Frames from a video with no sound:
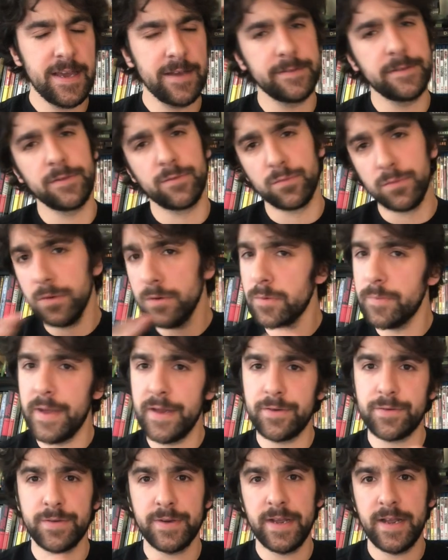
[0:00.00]
has this
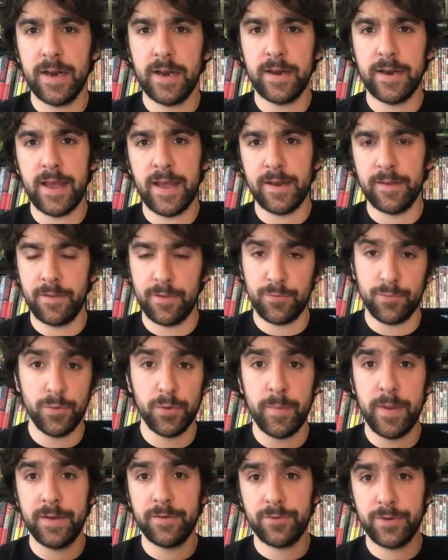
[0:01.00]
rudimentary internet and this
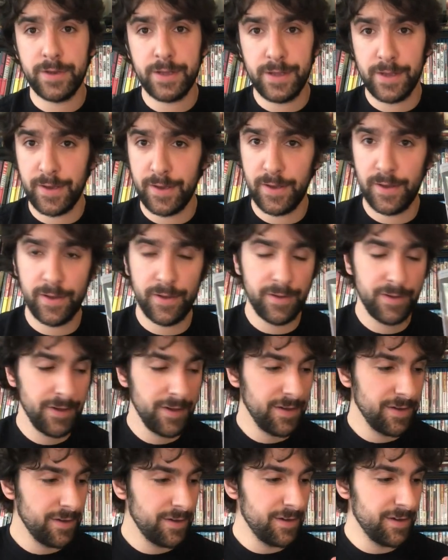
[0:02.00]
rudimentary
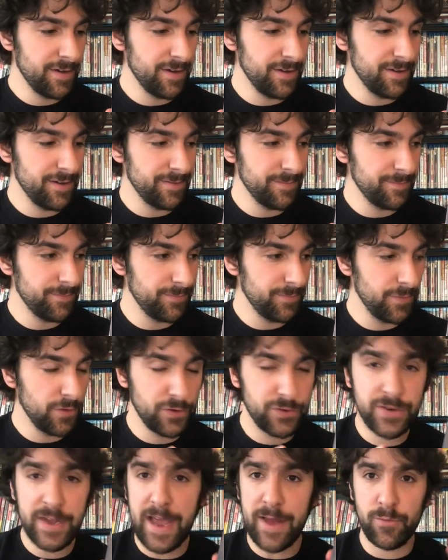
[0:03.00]

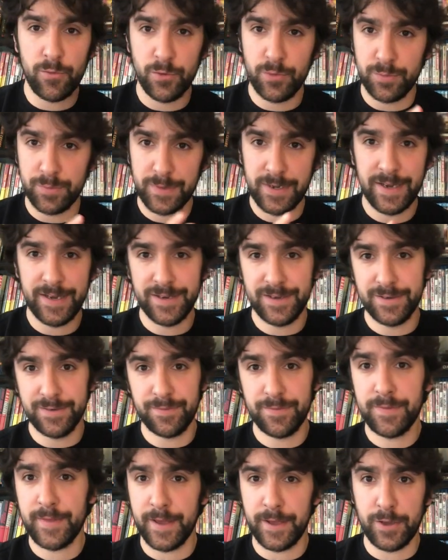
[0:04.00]
chat room kind
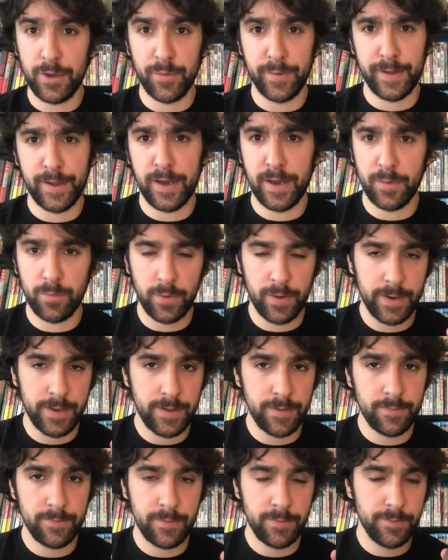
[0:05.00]
of thing going on where
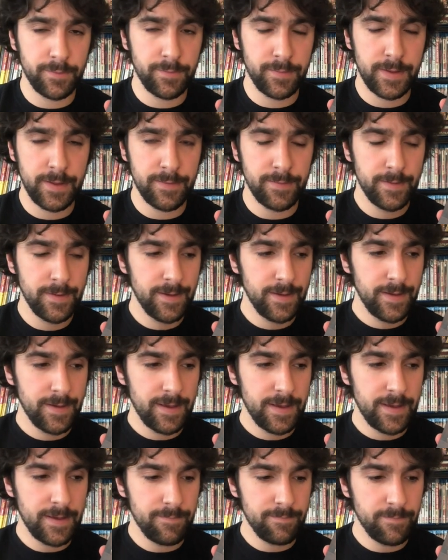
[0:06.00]
he
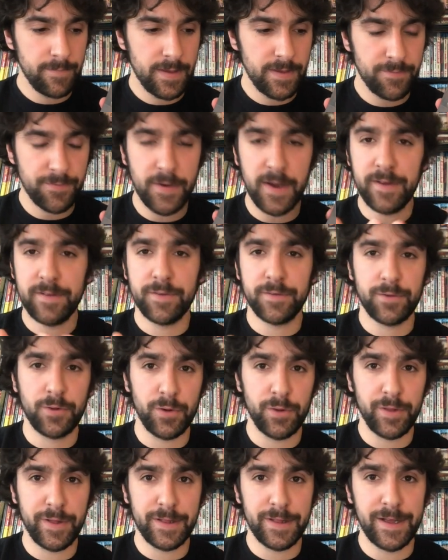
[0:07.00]
finds this
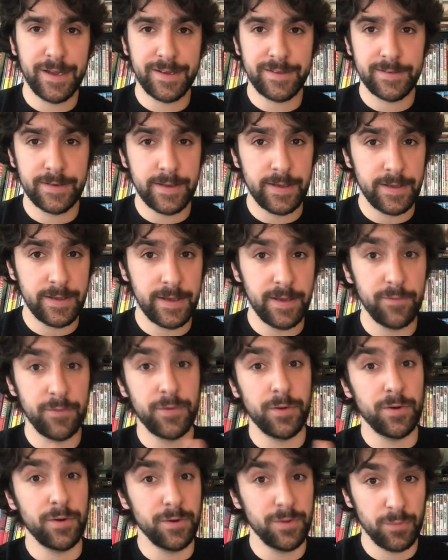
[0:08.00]
girl he likes, and he
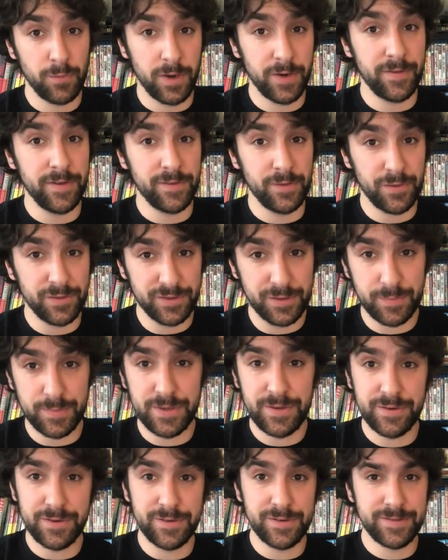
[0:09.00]
gives her one of his old
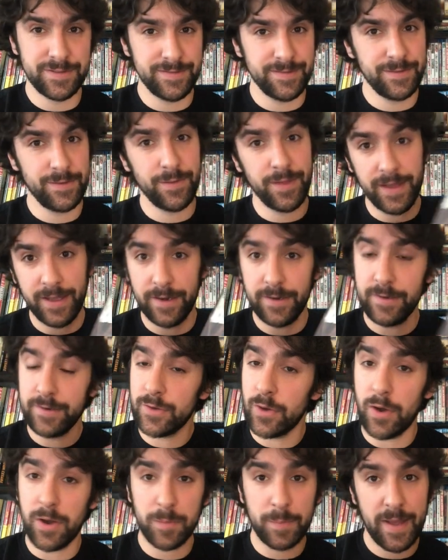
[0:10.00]
computers, and so they can
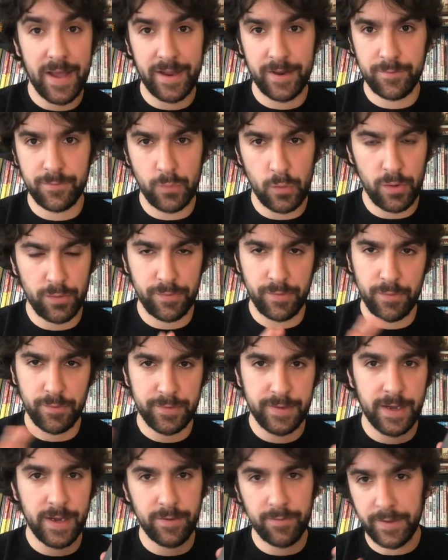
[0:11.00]
talk back and forth, and
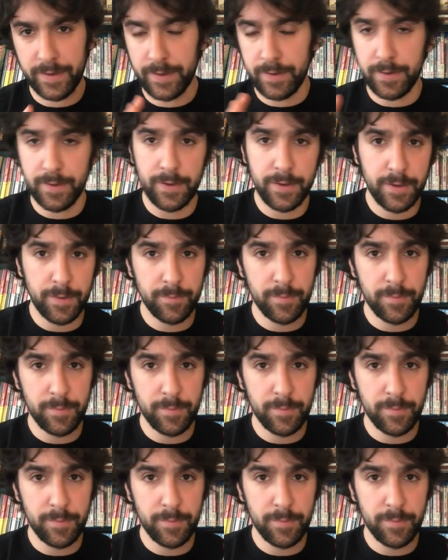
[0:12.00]
there's kind of like a